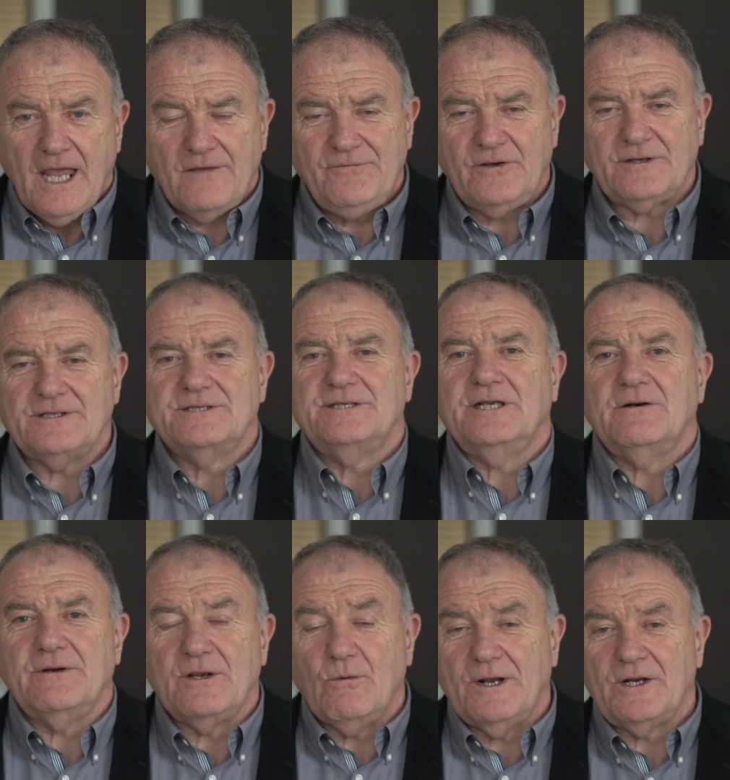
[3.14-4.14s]
If you're
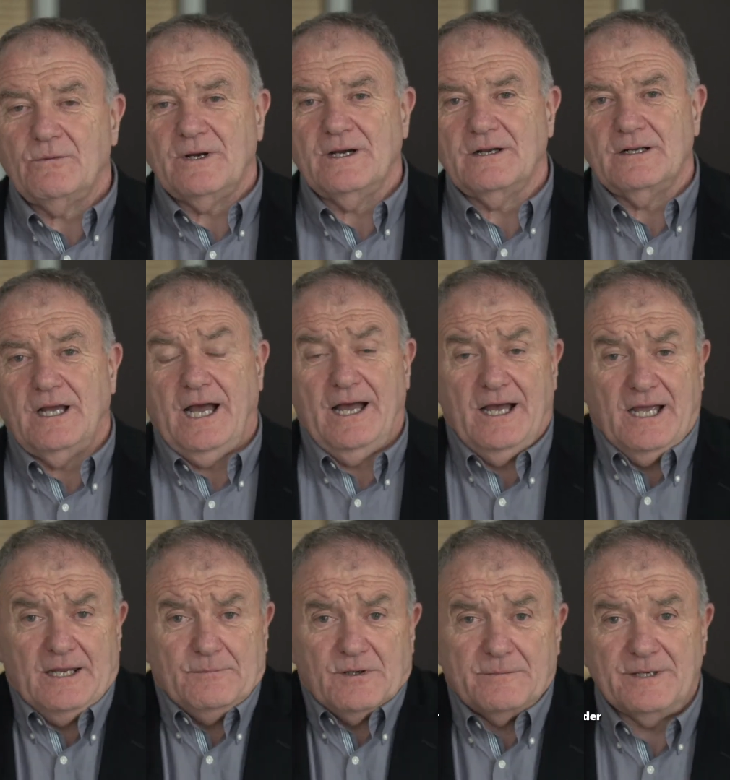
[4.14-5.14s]
considering one-to-one -one,
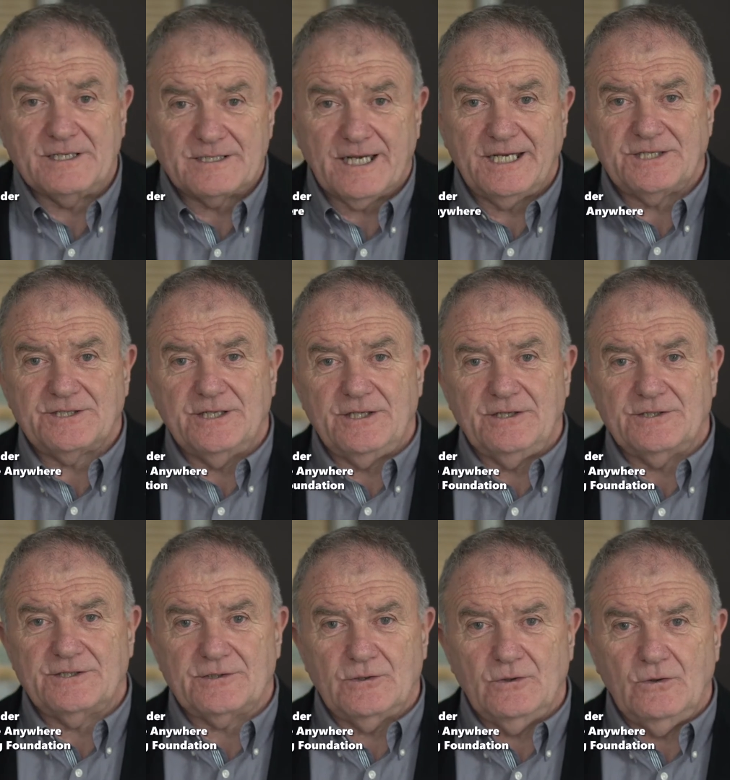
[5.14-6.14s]
uh, implementation in your
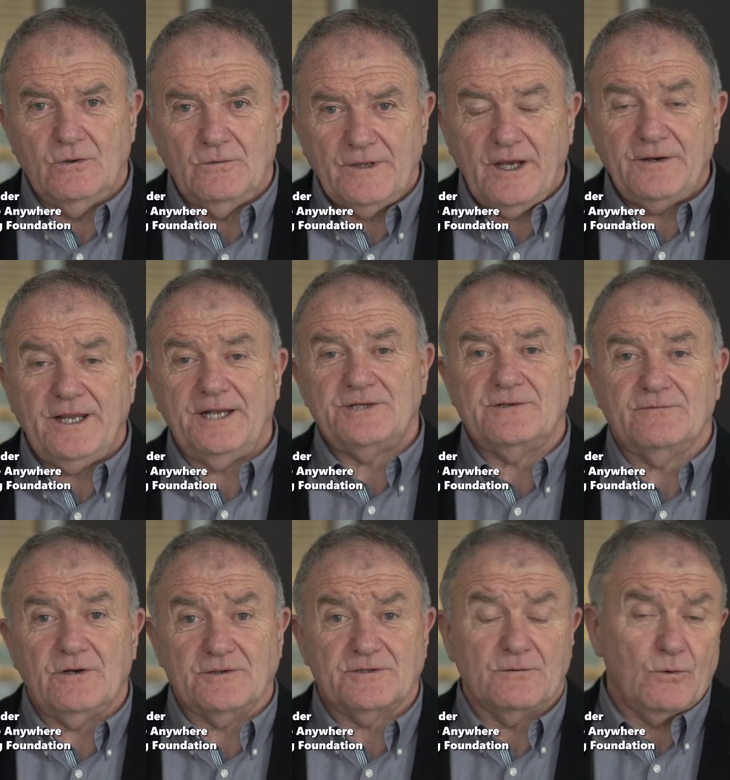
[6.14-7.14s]
school, no doubt
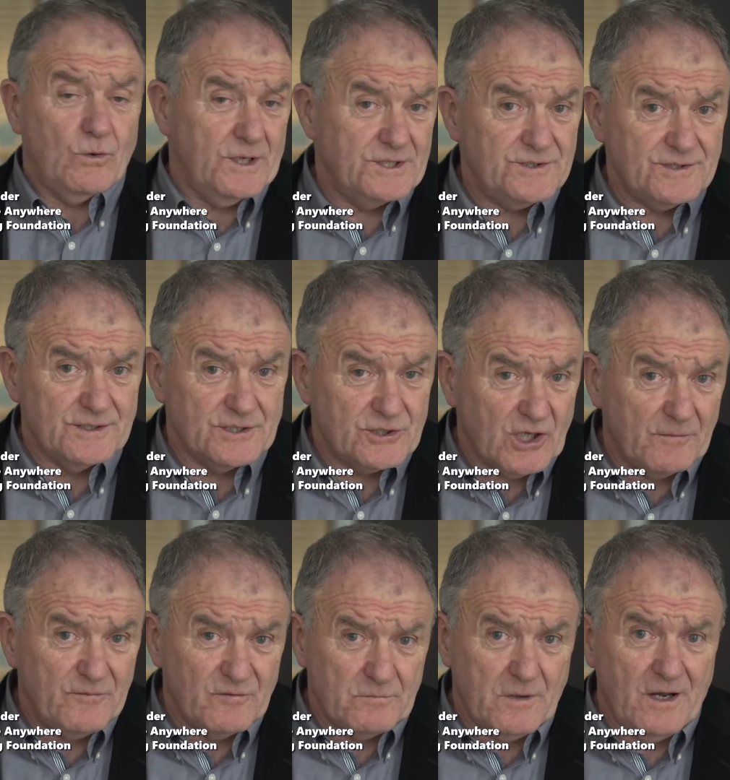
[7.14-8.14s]
you've got some questions
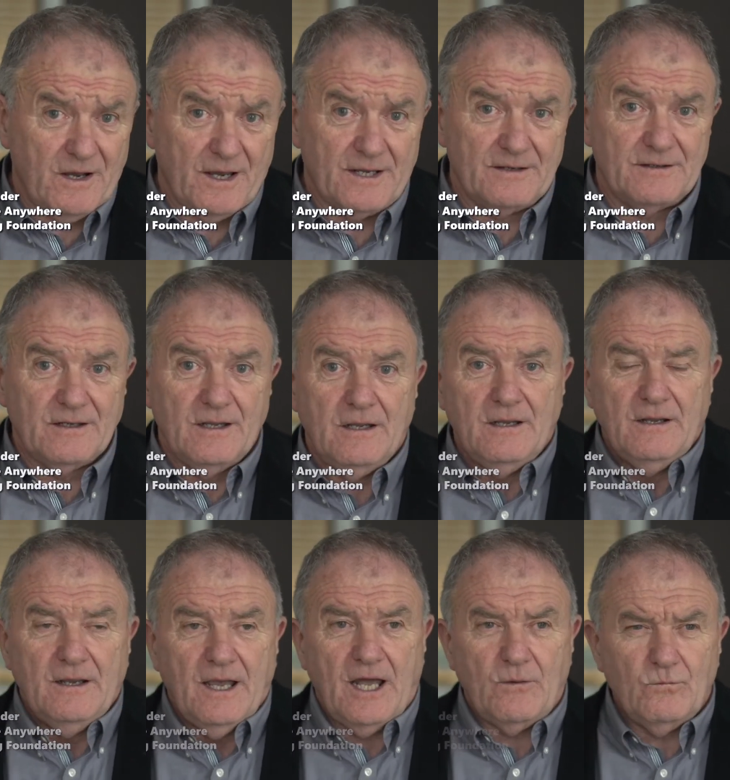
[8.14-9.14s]
top of mind.
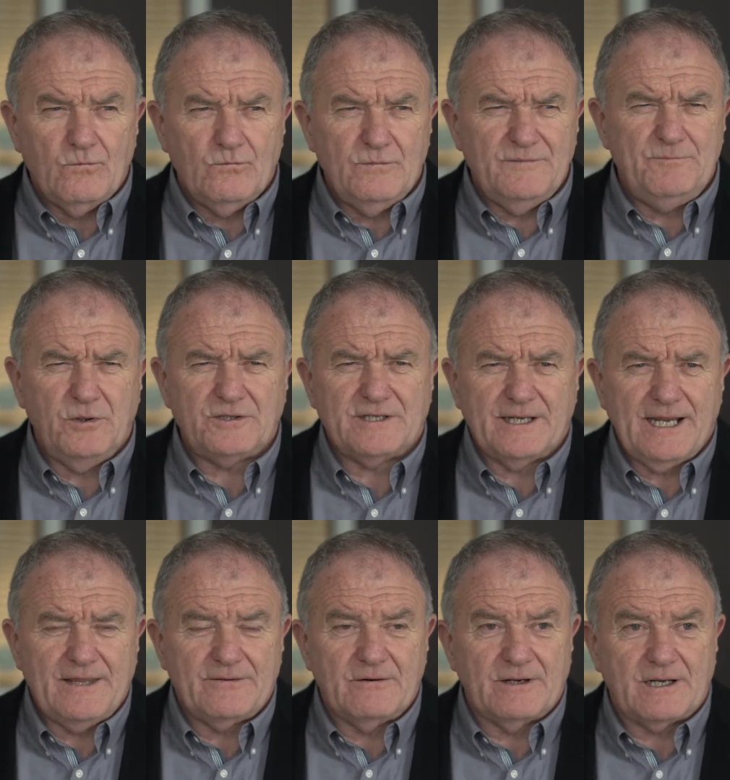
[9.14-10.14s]
And we put
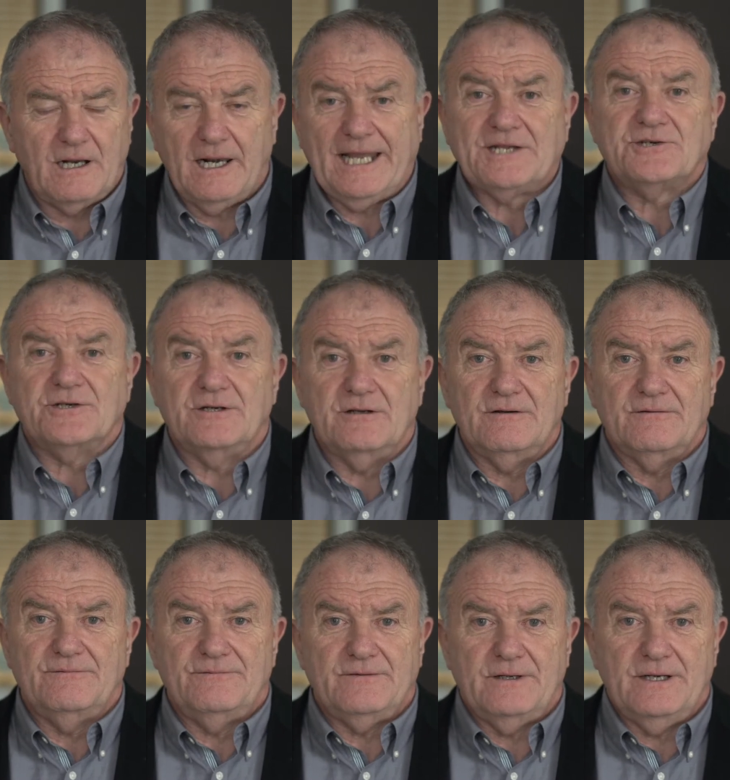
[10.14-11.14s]
together a collection
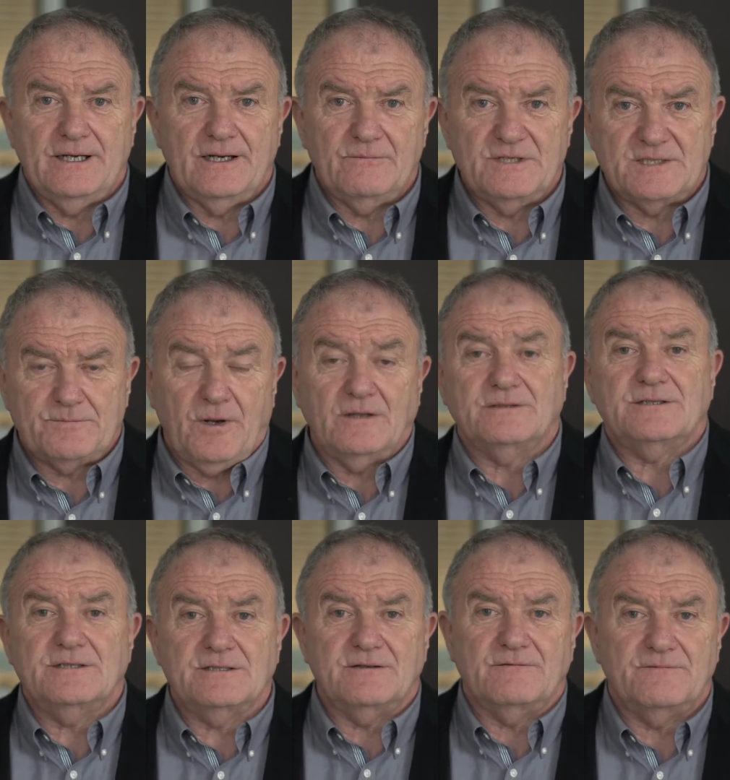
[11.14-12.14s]
of uh,
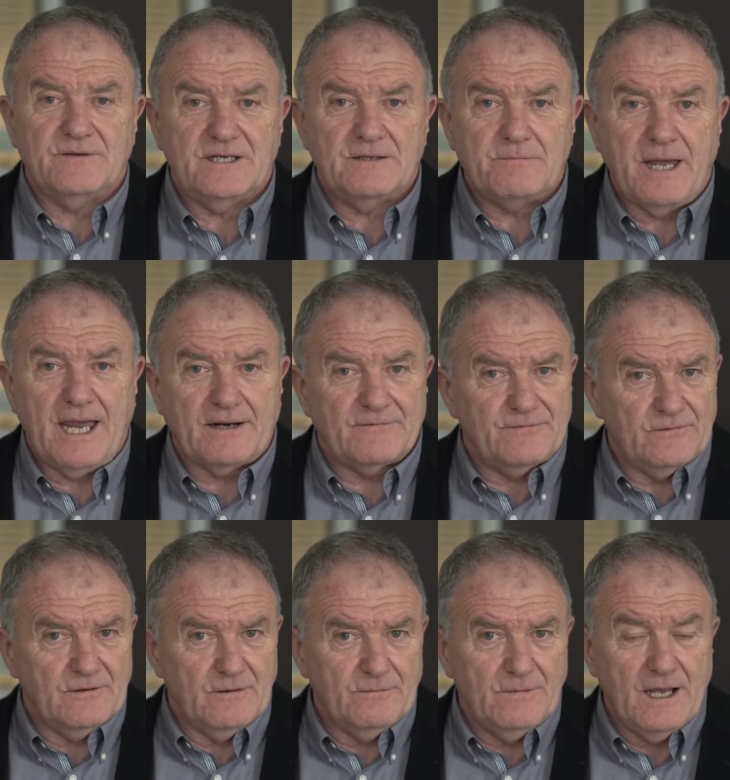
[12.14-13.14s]
responses and feedback
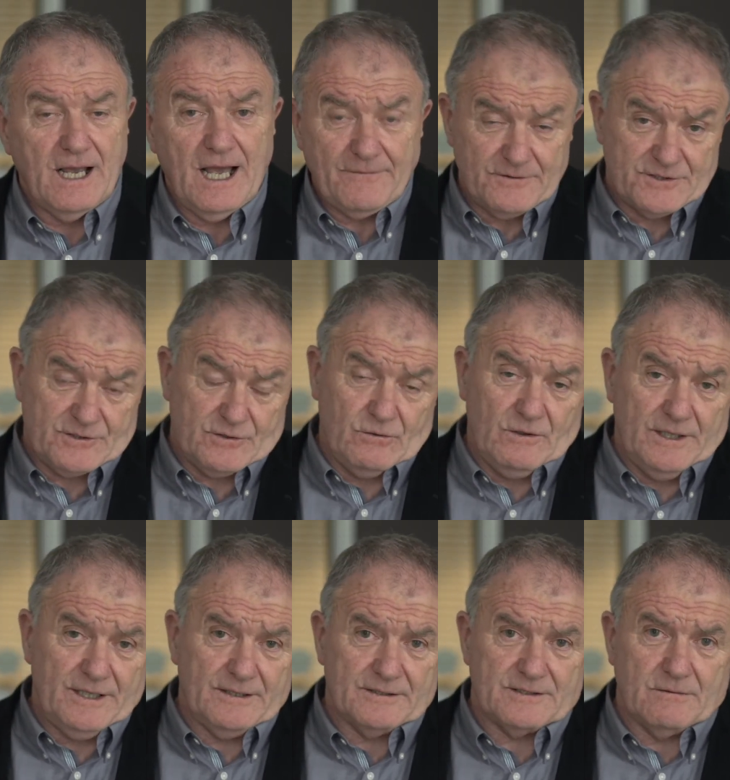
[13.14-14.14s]
from other school
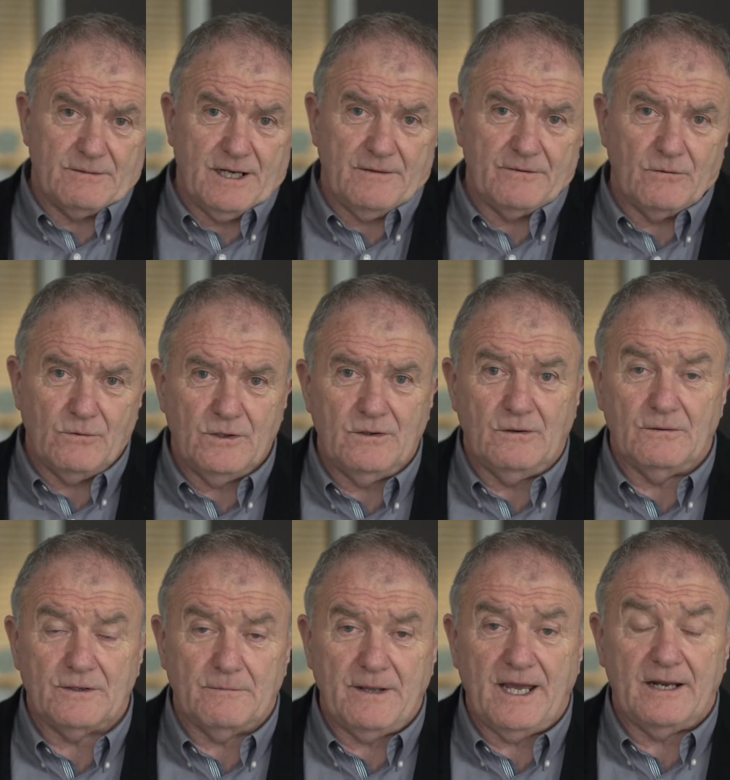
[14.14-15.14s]
leaders around the
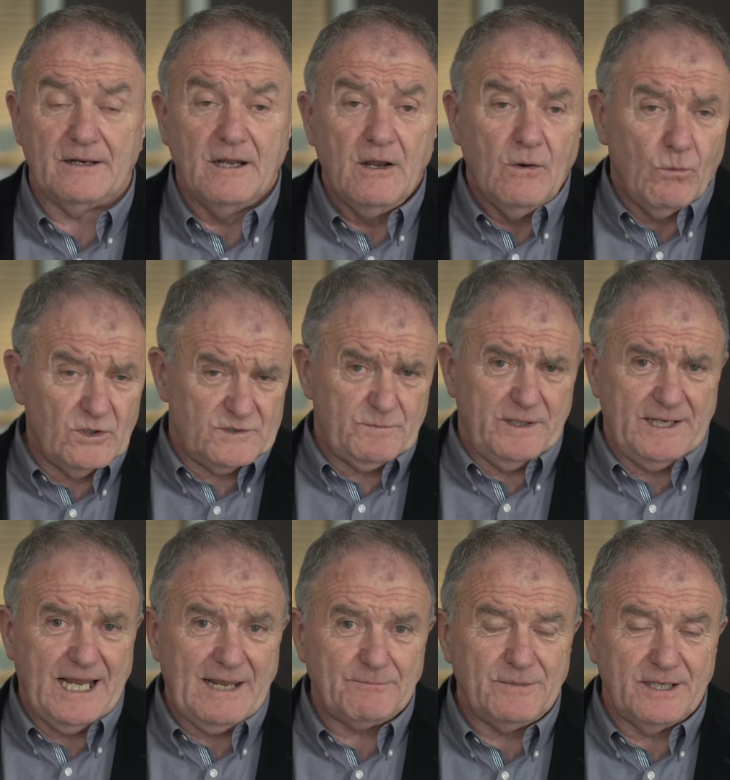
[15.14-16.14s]
world about what's been
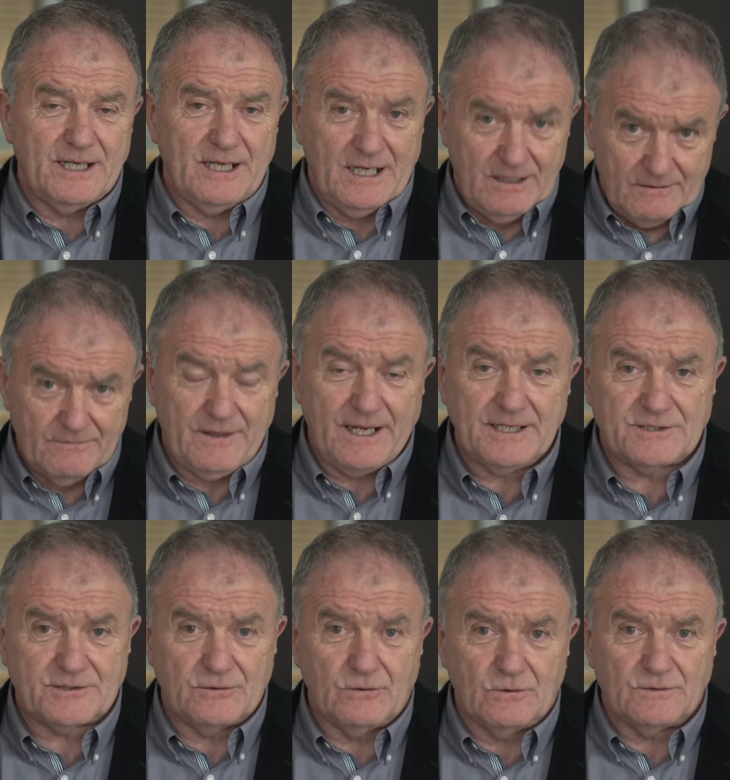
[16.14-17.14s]
happening in their
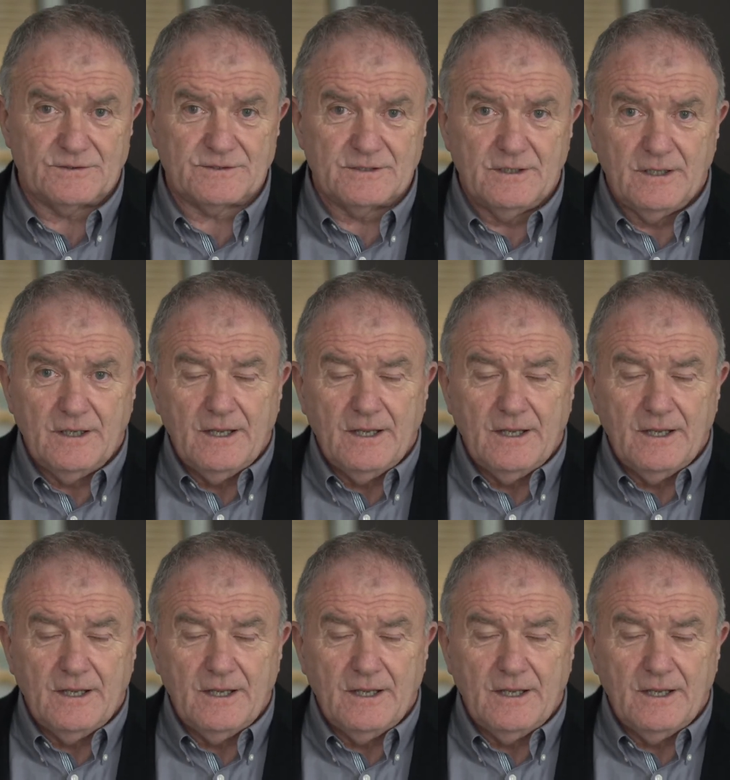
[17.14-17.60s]
schools.